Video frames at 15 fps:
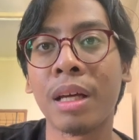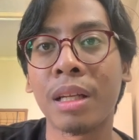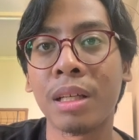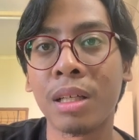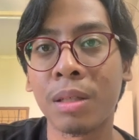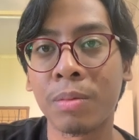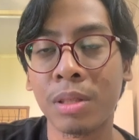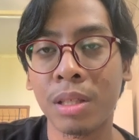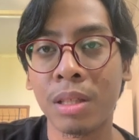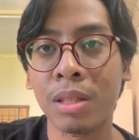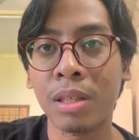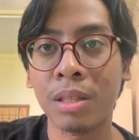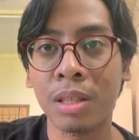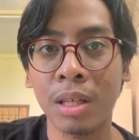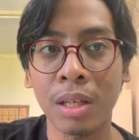The
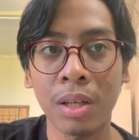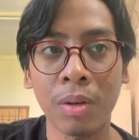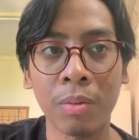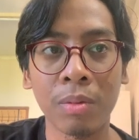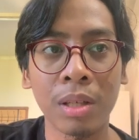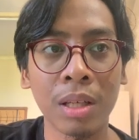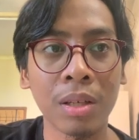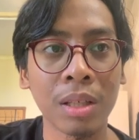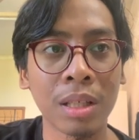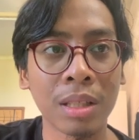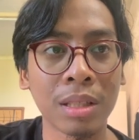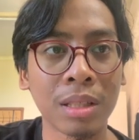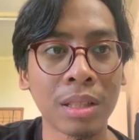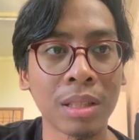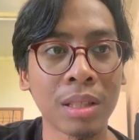percentage error obtained
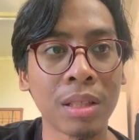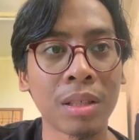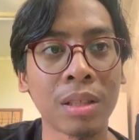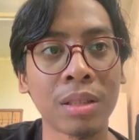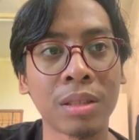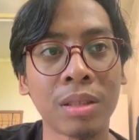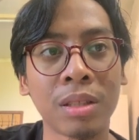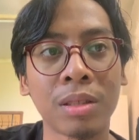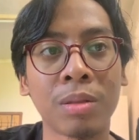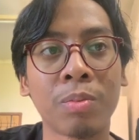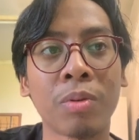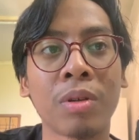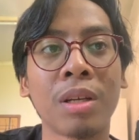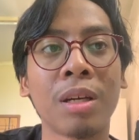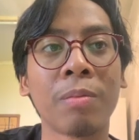is
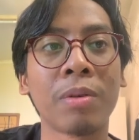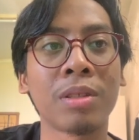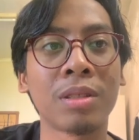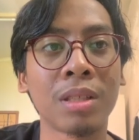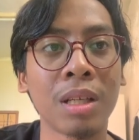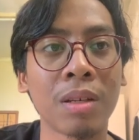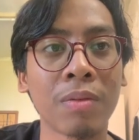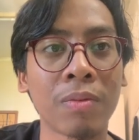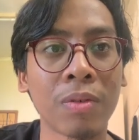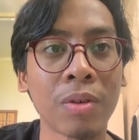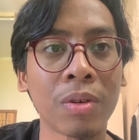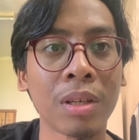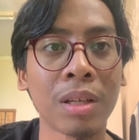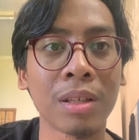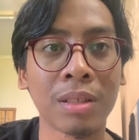6.9% for
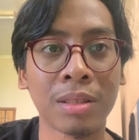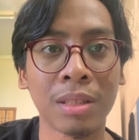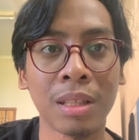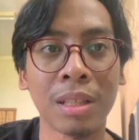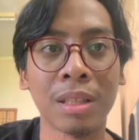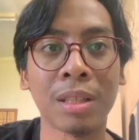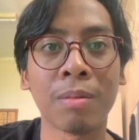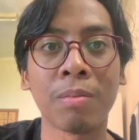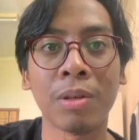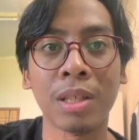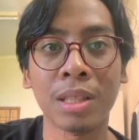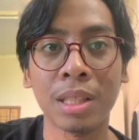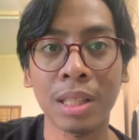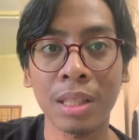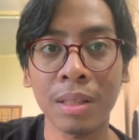increasing
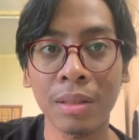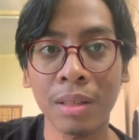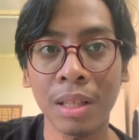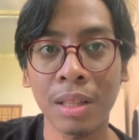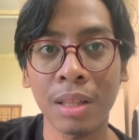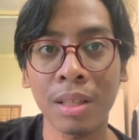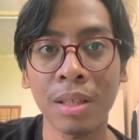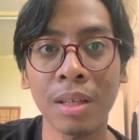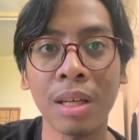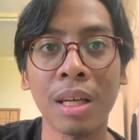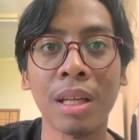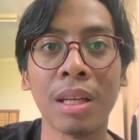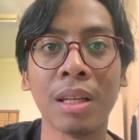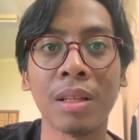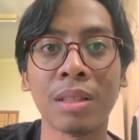temperature data
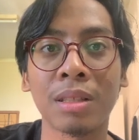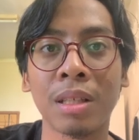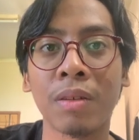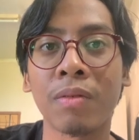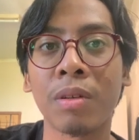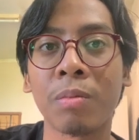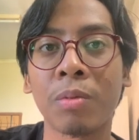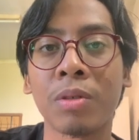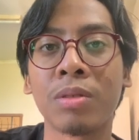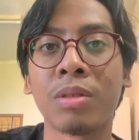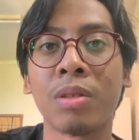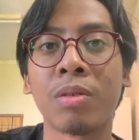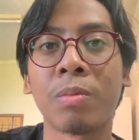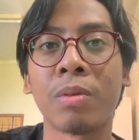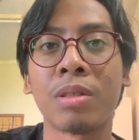and 7.0%
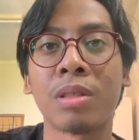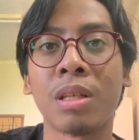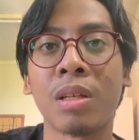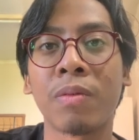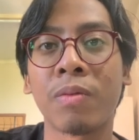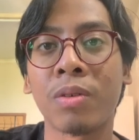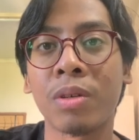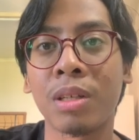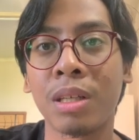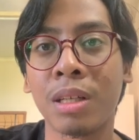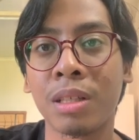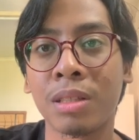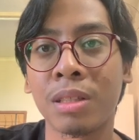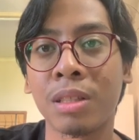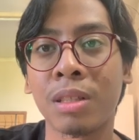for
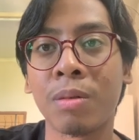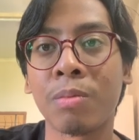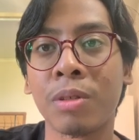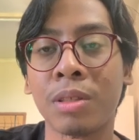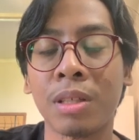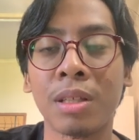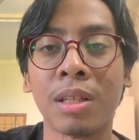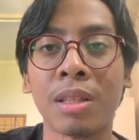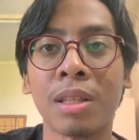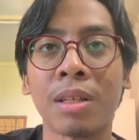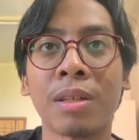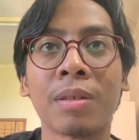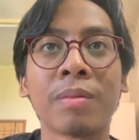decreasing temperature data.